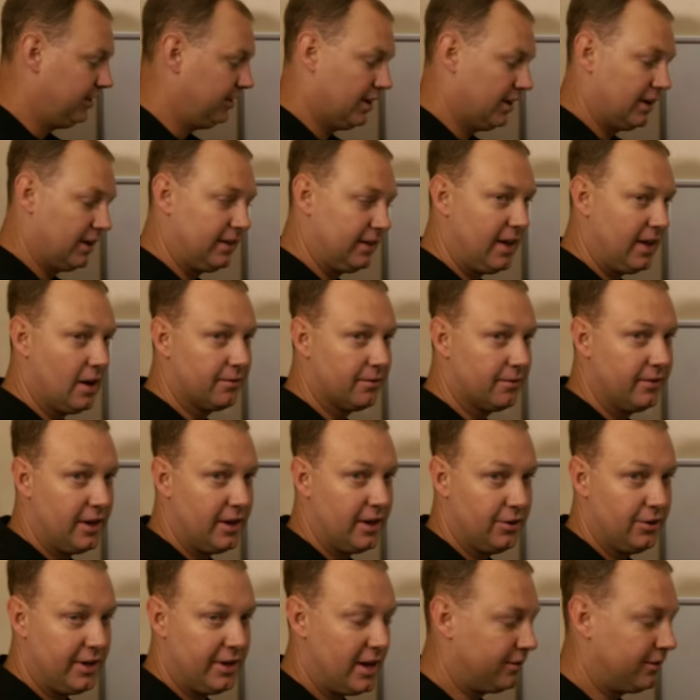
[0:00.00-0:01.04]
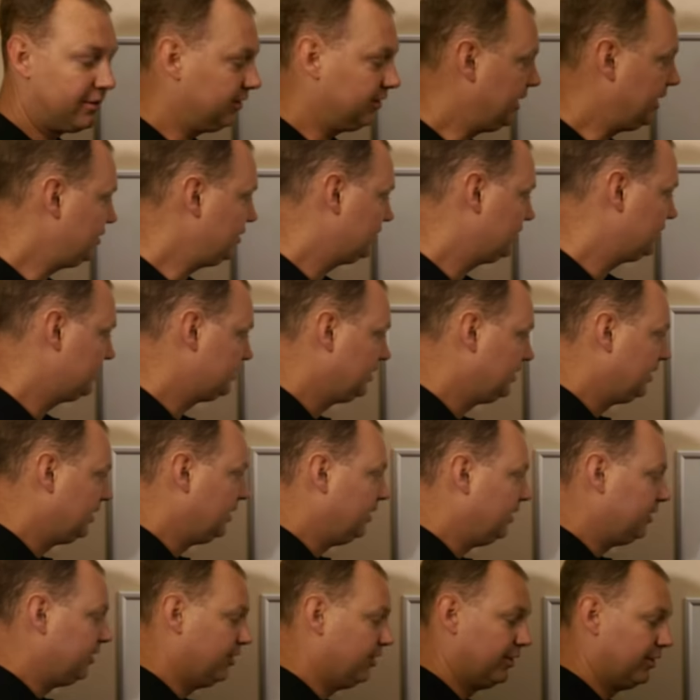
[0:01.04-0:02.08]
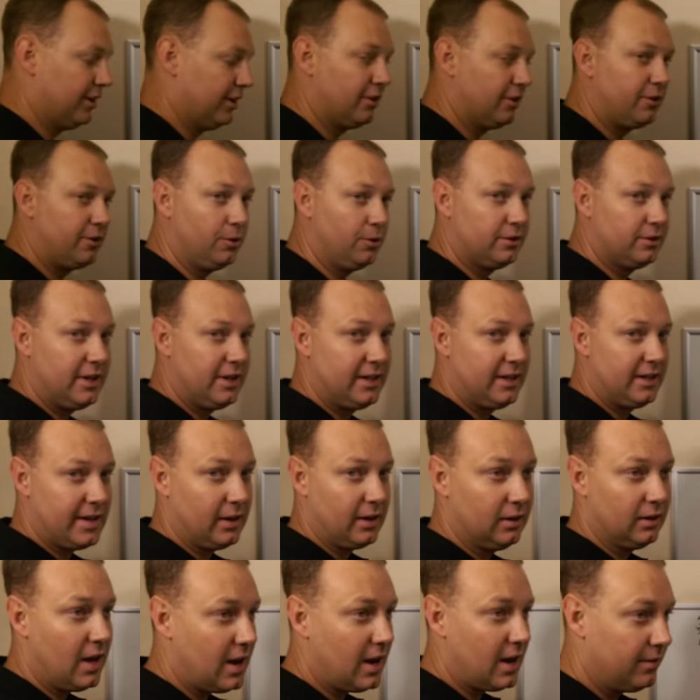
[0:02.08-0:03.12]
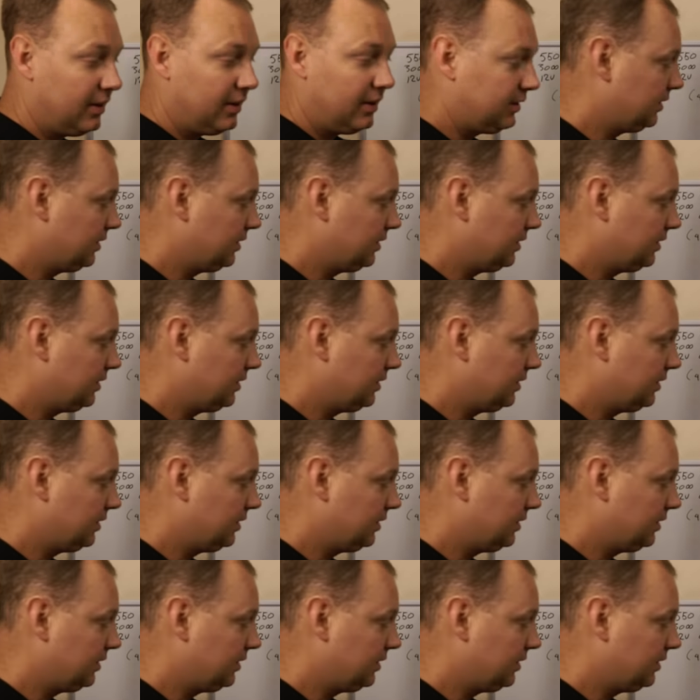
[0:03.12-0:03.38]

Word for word: Got to account for that in your calculations. Intercooler takes out a lot of